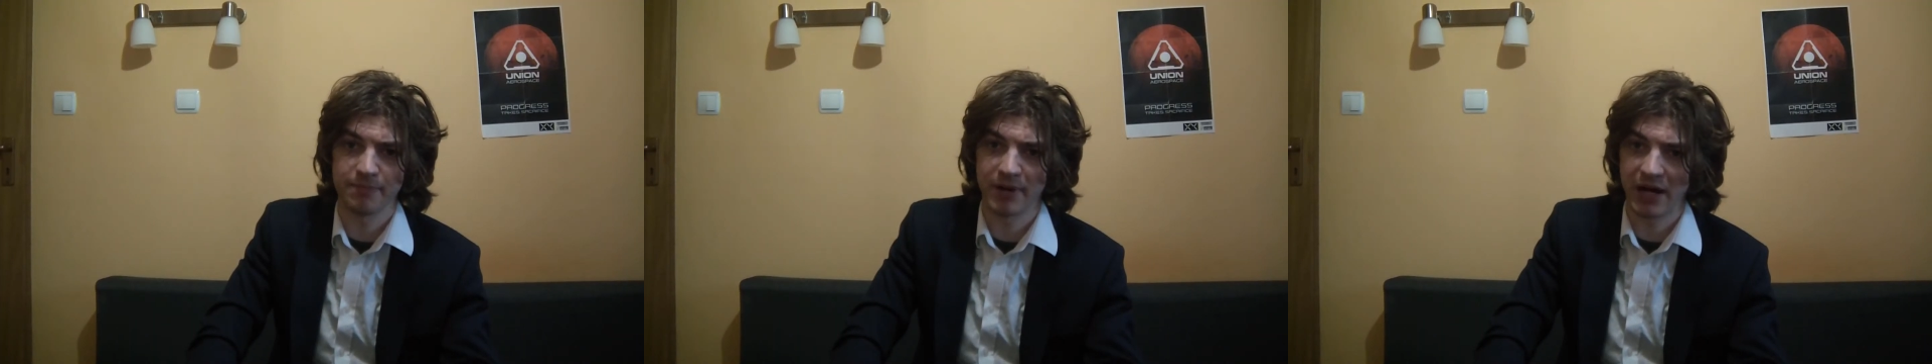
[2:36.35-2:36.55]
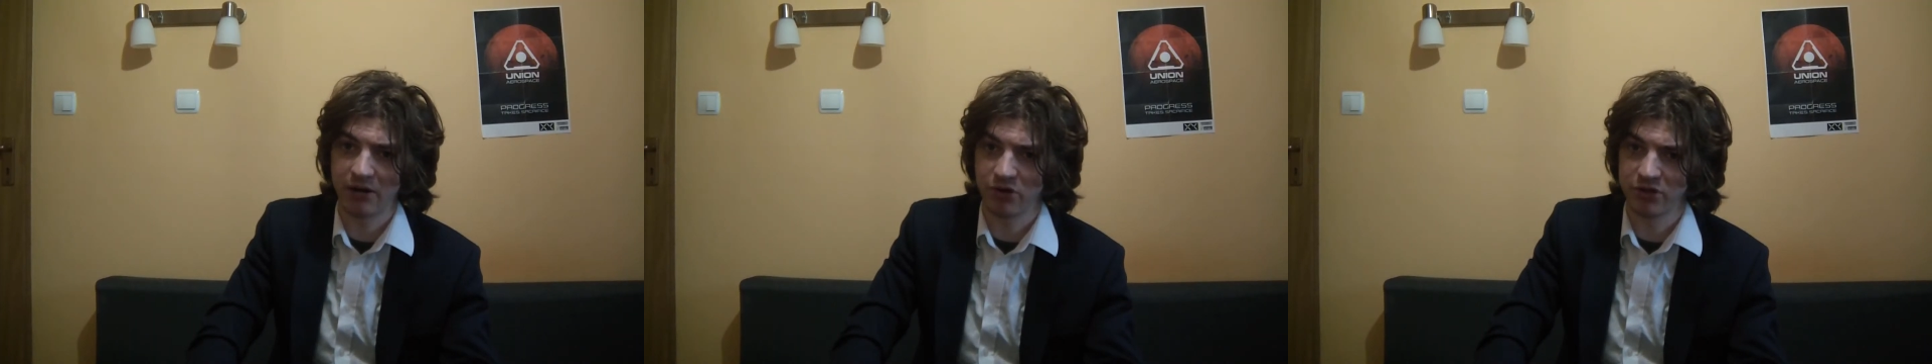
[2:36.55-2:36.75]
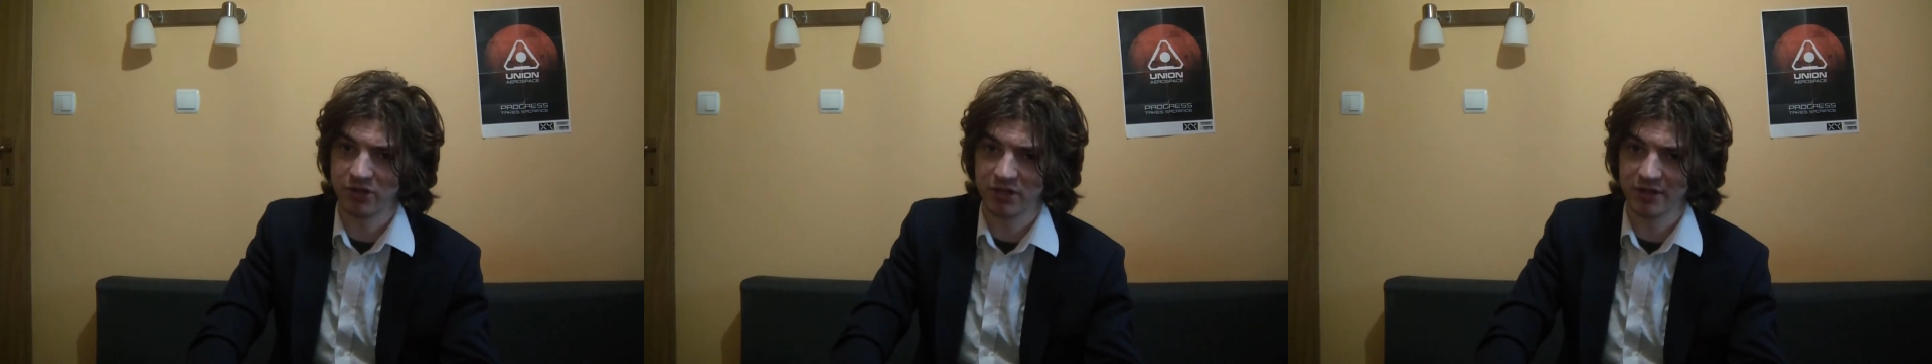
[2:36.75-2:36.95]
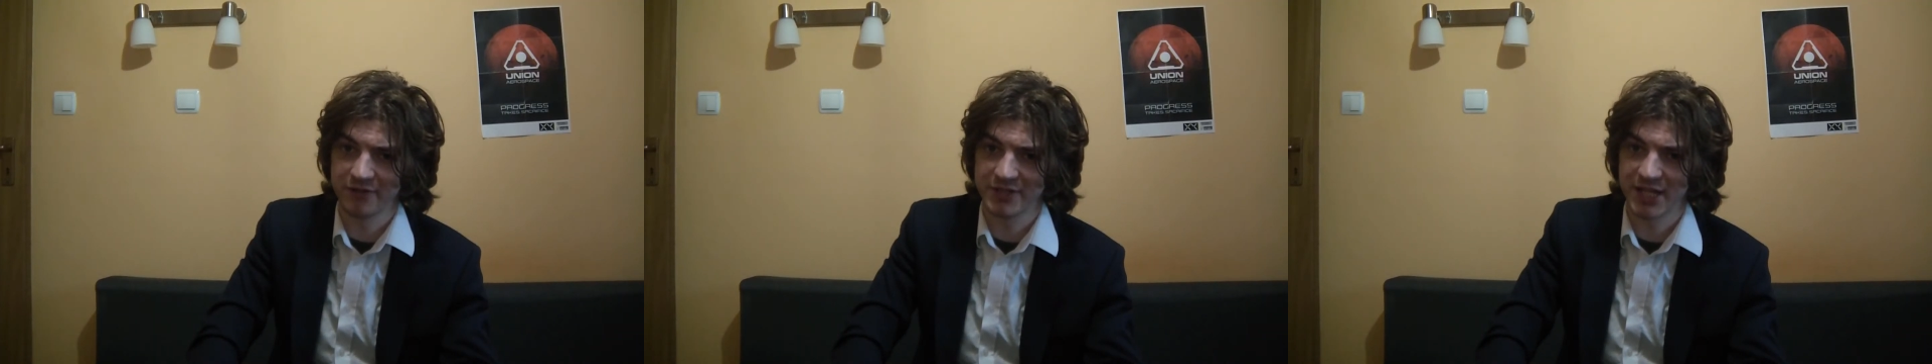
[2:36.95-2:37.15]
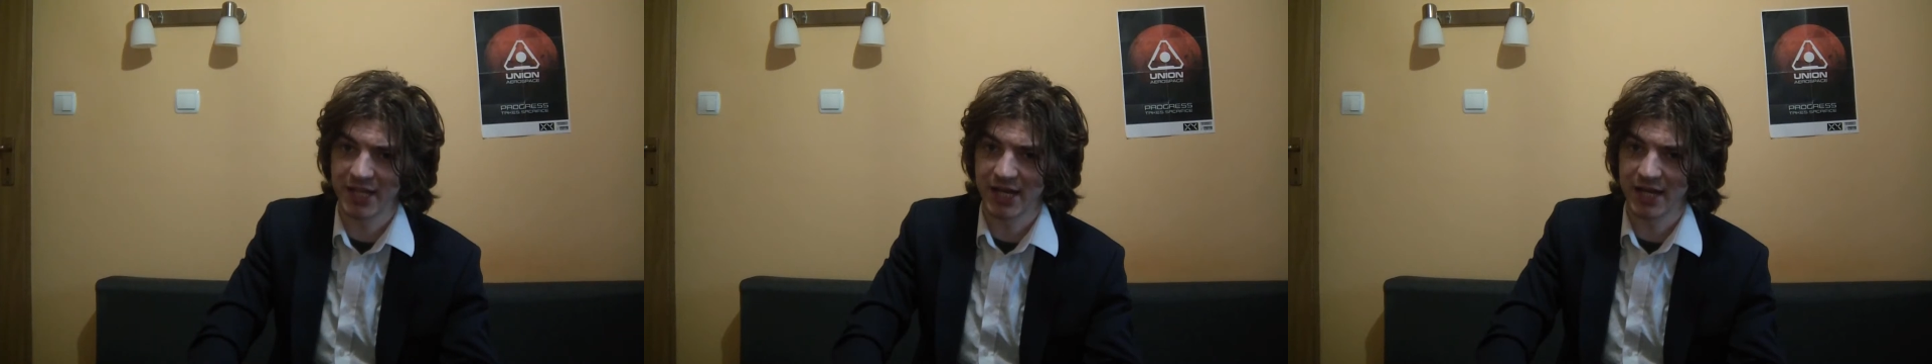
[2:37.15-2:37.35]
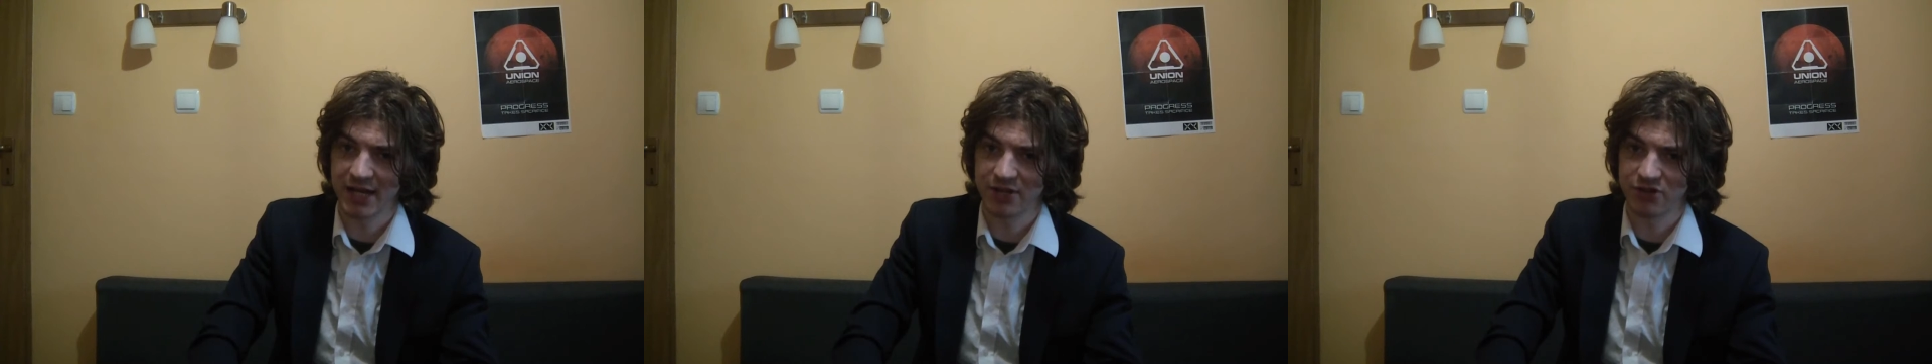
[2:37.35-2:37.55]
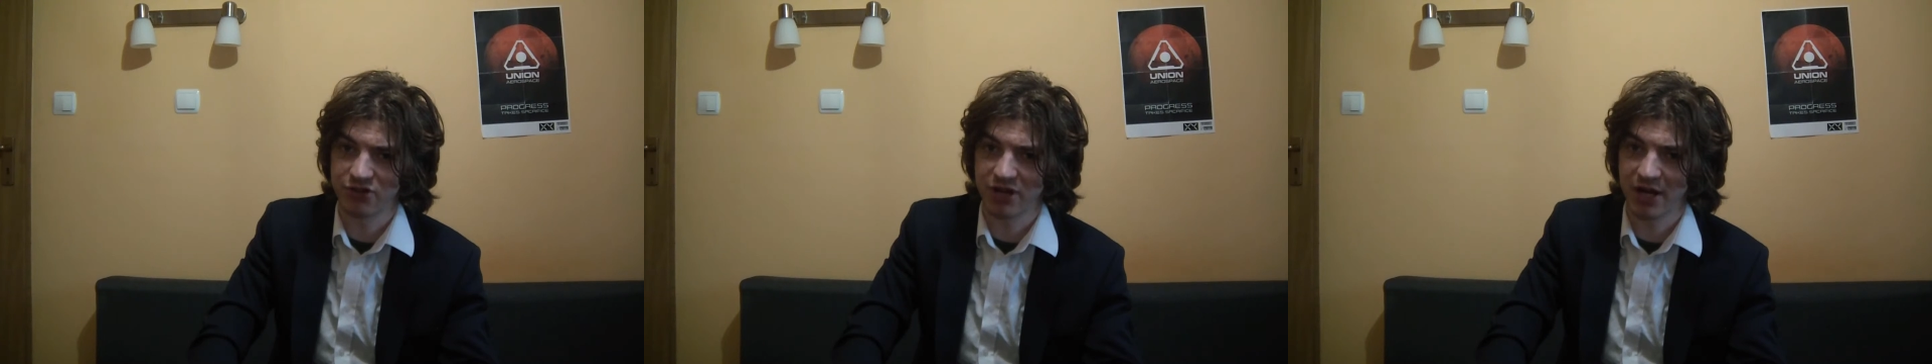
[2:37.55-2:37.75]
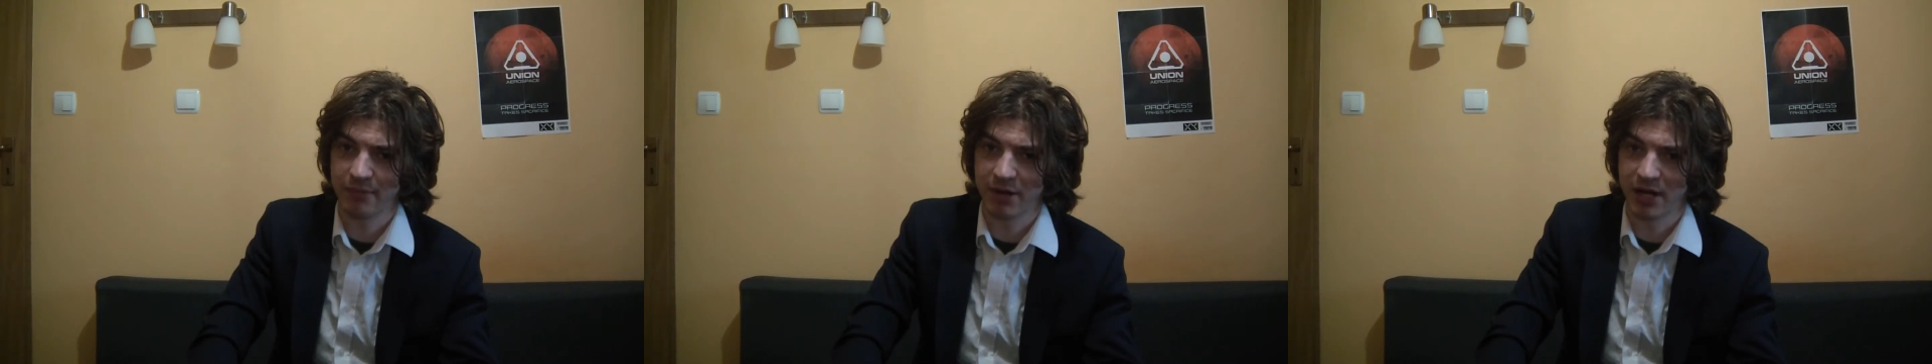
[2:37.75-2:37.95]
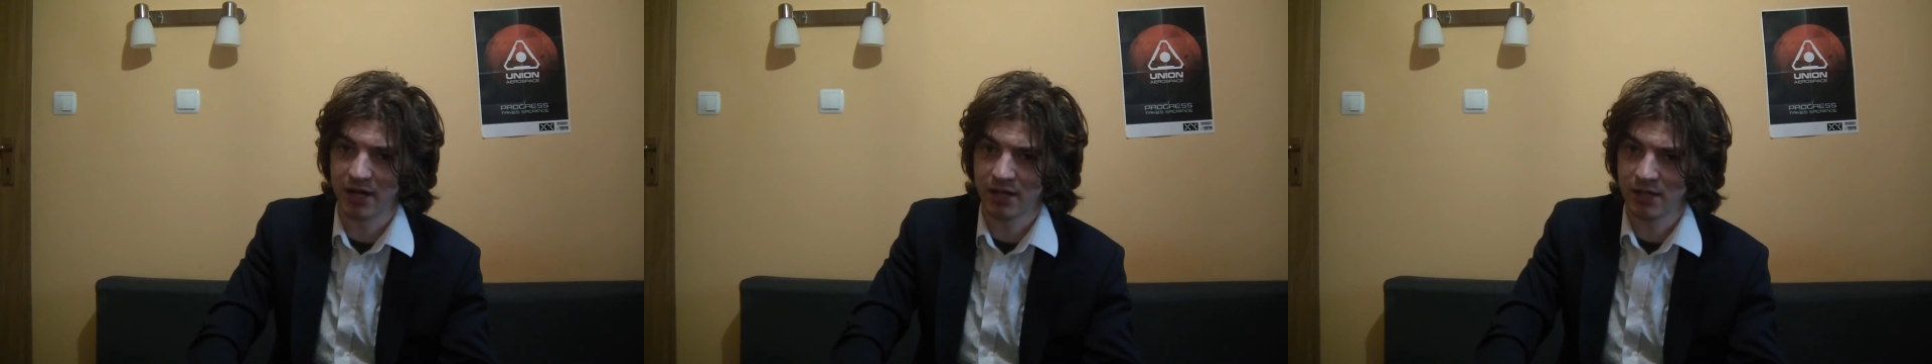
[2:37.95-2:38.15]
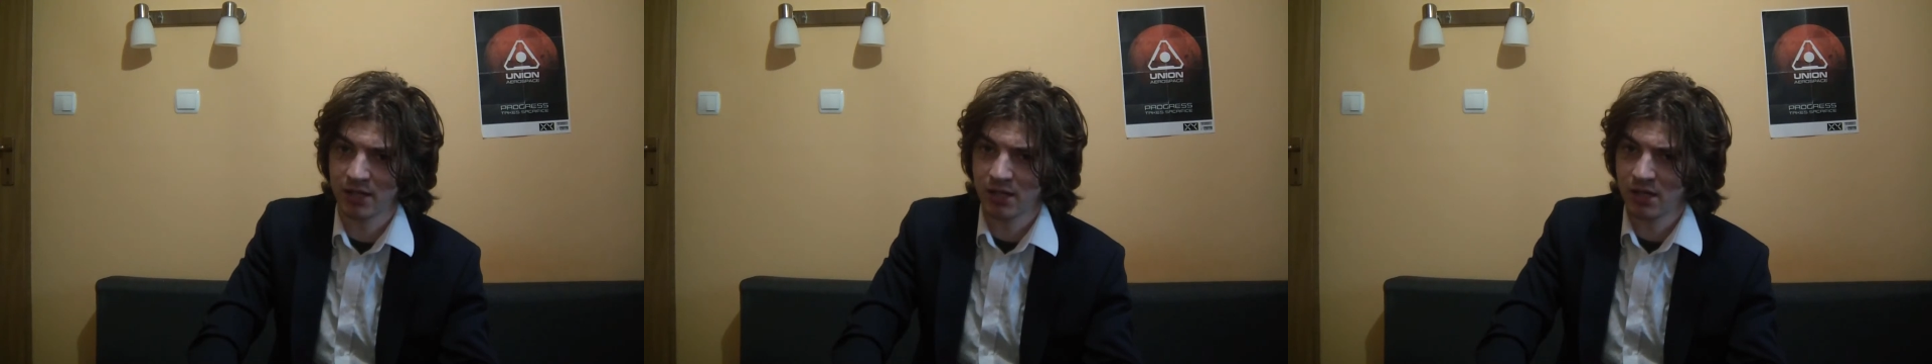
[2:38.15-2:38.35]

parody of Senecan drama,